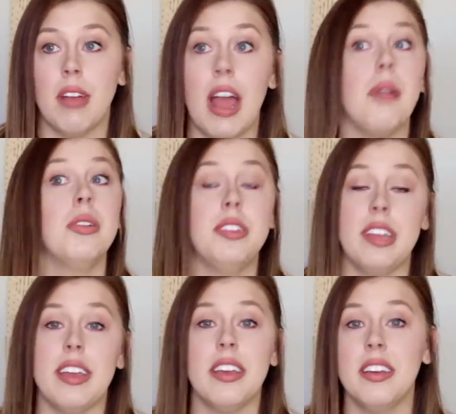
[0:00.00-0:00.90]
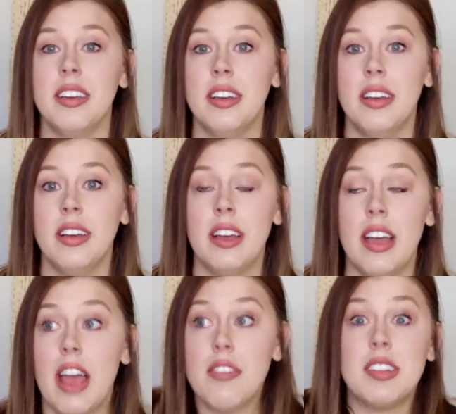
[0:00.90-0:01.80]
I will take
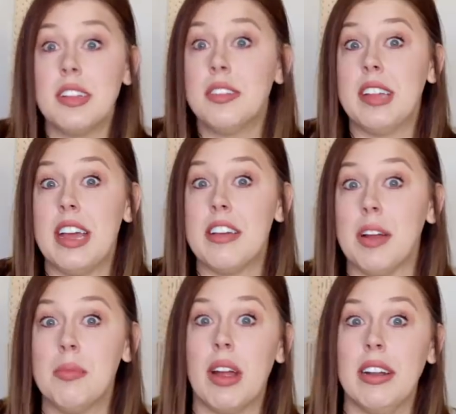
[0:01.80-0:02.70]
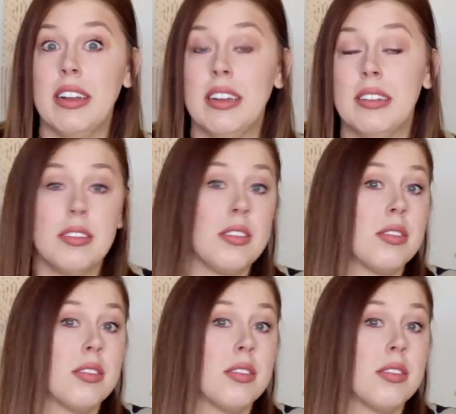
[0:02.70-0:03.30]
every single day if I'm pregnant